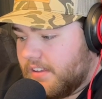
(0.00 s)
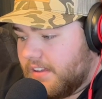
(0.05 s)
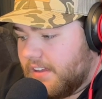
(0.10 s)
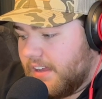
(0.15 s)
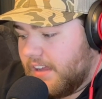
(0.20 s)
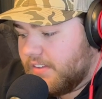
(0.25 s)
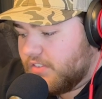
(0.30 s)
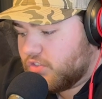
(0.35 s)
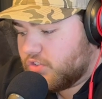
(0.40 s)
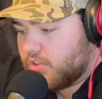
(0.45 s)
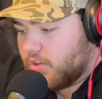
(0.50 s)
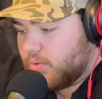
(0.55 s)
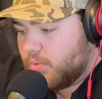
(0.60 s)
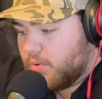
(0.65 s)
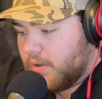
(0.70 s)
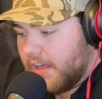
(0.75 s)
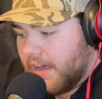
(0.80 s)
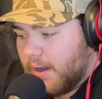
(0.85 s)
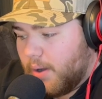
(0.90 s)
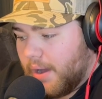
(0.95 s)
And so
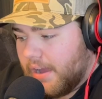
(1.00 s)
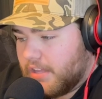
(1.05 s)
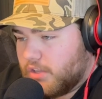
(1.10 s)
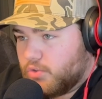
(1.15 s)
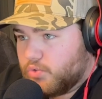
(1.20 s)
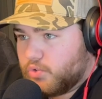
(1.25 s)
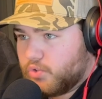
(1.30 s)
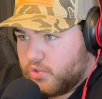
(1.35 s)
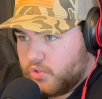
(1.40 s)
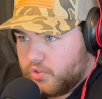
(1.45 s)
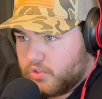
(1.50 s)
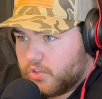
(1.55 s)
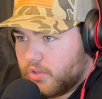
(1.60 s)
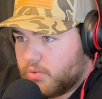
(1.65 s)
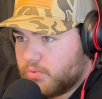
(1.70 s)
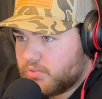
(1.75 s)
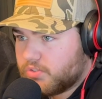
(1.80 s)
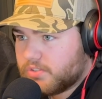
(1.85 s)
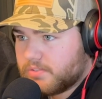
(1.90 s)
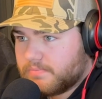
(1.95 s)
now I use
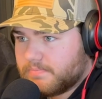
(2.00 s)
GoodNotes.